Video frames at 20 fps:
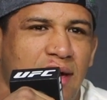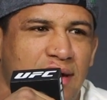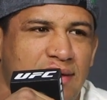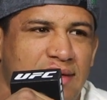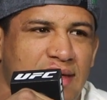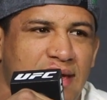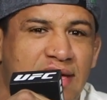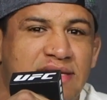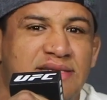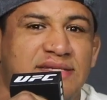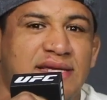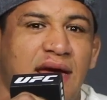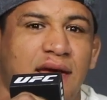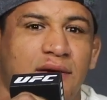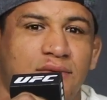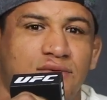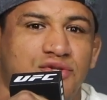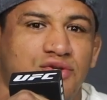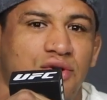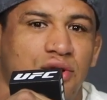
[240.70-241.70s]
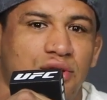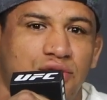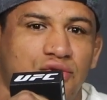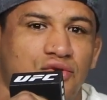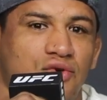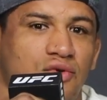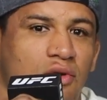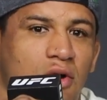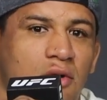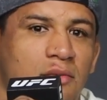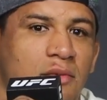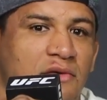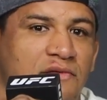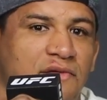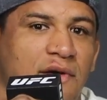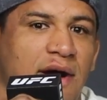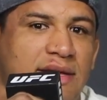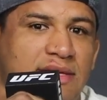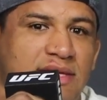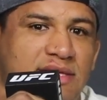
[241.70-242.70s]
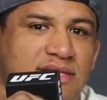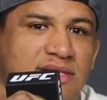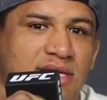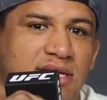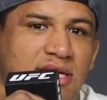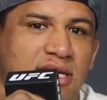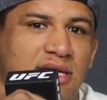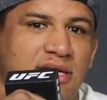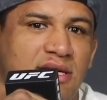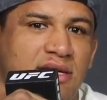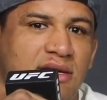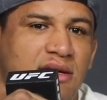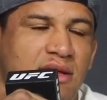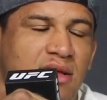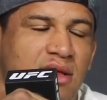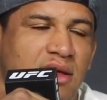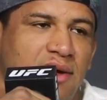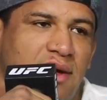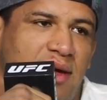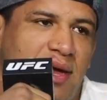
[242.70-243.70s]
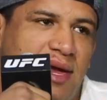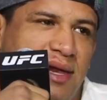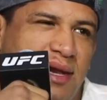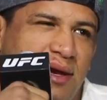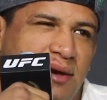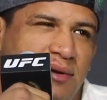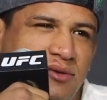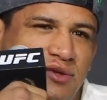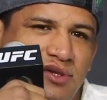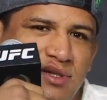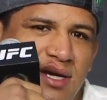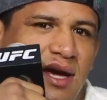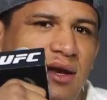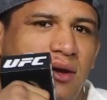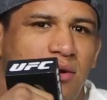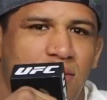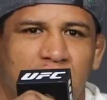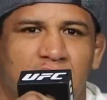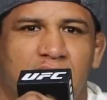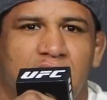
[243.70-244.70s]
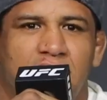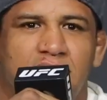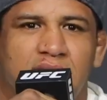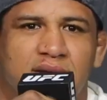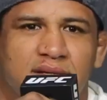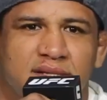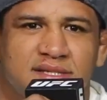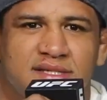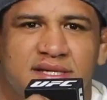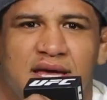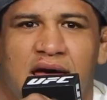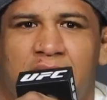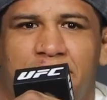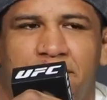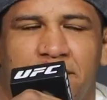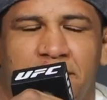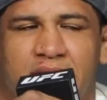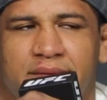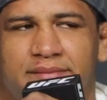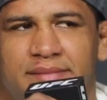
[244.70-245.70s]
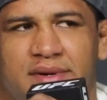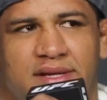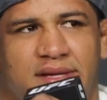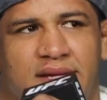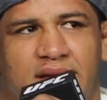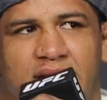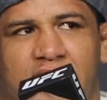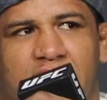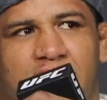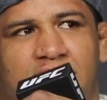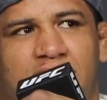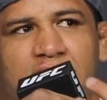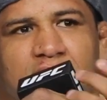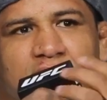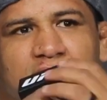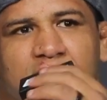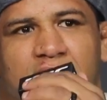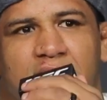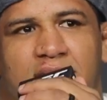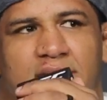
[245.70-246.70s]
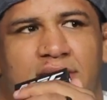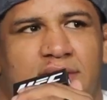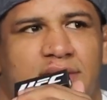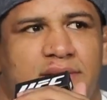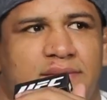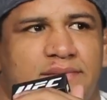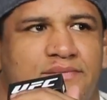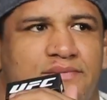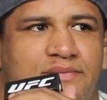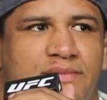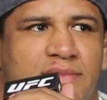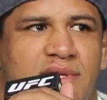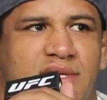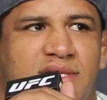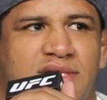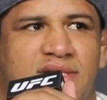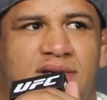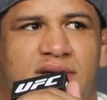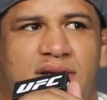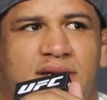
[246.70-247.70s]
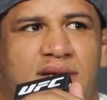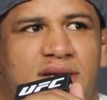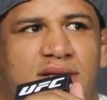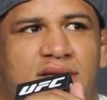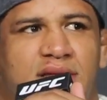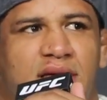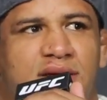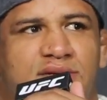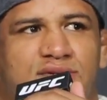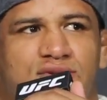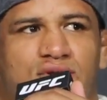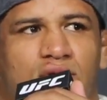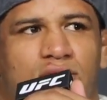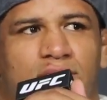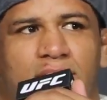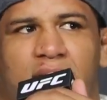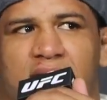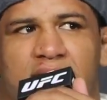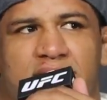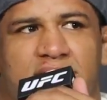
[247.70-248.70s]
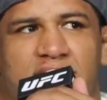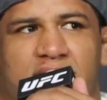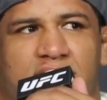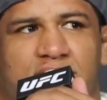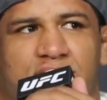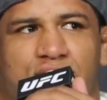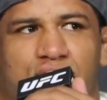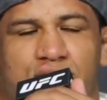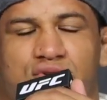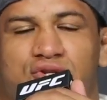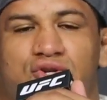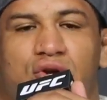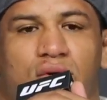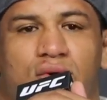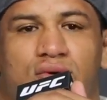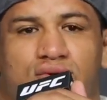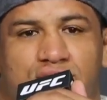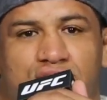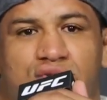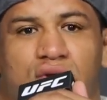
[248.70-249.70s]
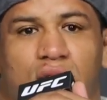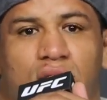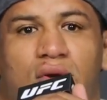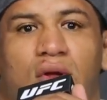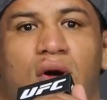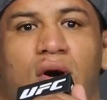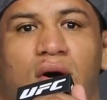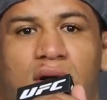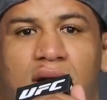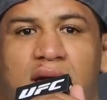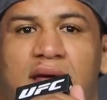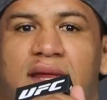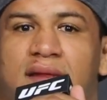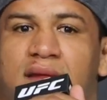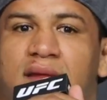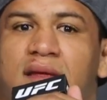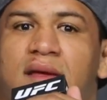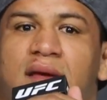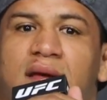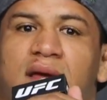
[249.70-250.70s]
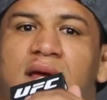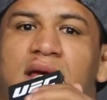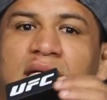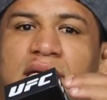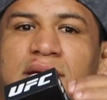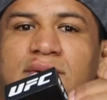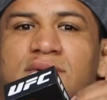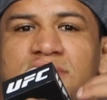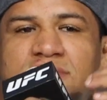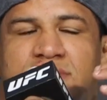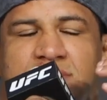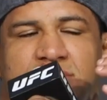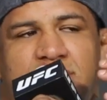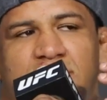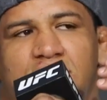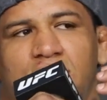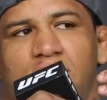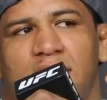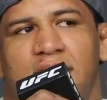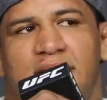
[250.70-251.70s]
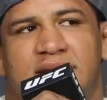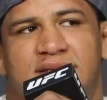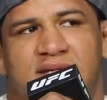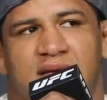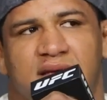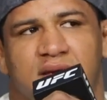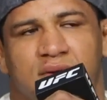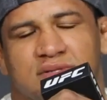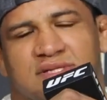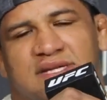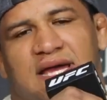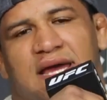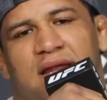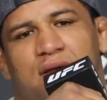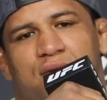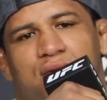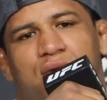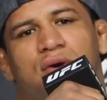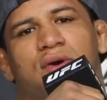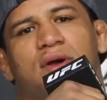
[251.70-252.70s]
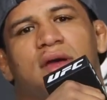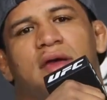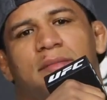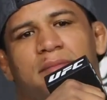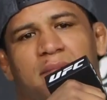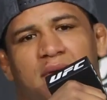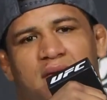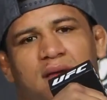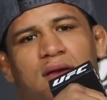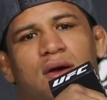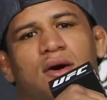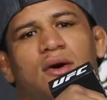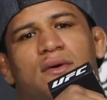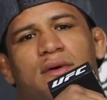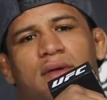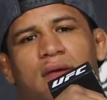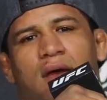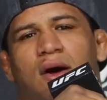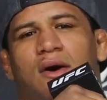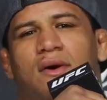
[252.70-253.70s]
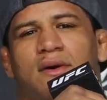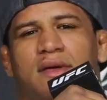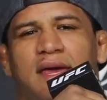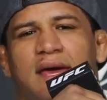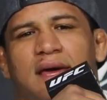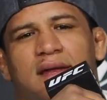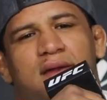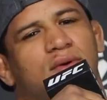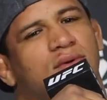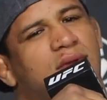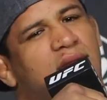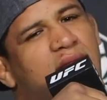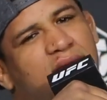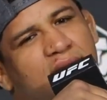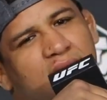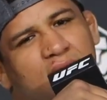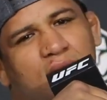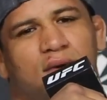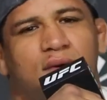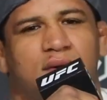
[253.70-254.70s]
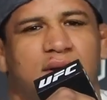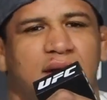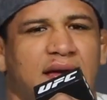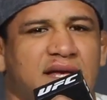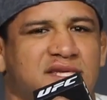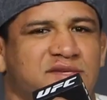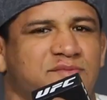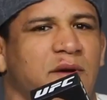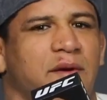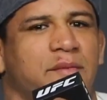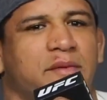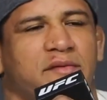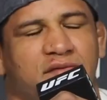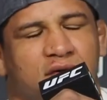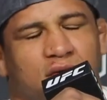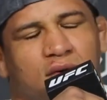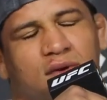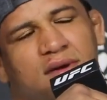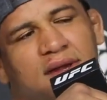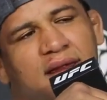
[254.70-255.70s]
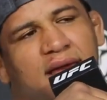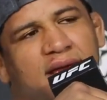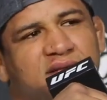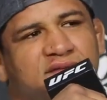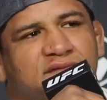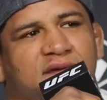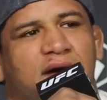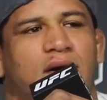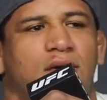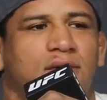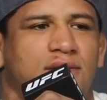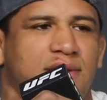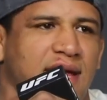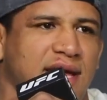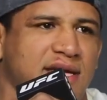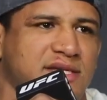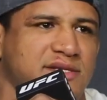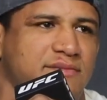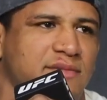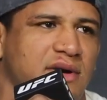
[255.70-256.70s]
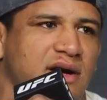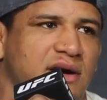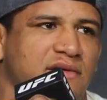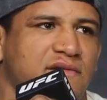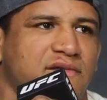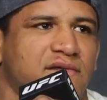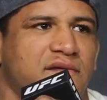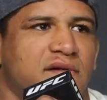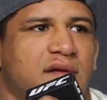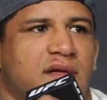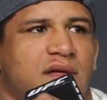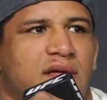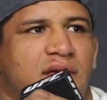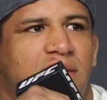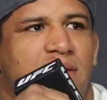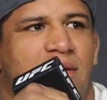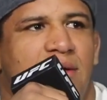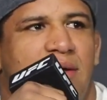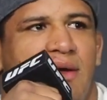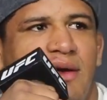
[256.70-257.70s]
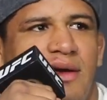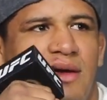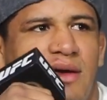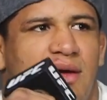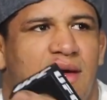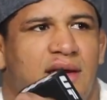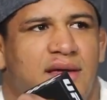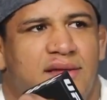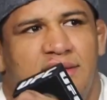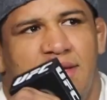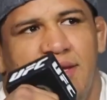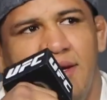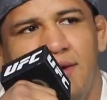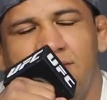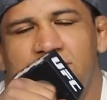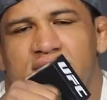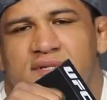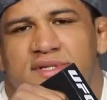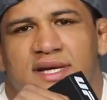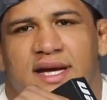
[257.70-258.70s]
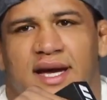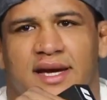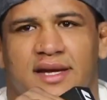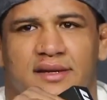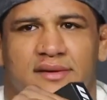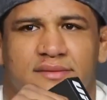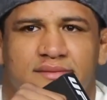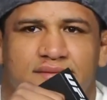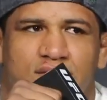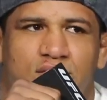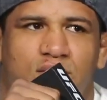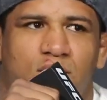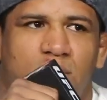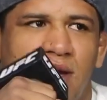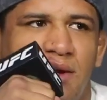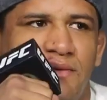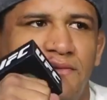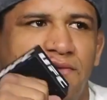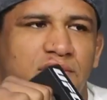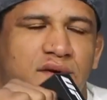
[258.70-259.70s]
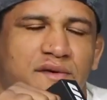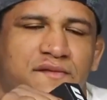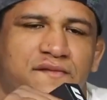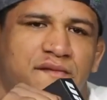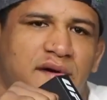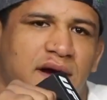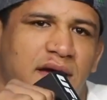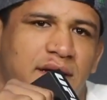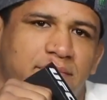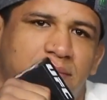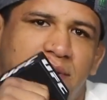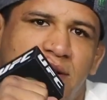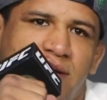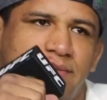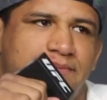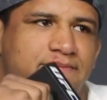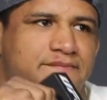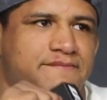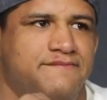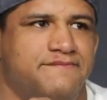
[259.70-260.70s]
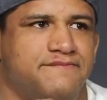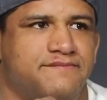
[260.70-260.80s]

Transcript: and then he said he was going to do one more fight this year, and then I was kind of okay, it's happening, but then shit, it takes so much. It took so so long, and he was the way I see he was kind of cooking me, going, oh yeah, no later, oh next pay per view, oh next fight, oh next month, and then I was kind of waiting for the fight, but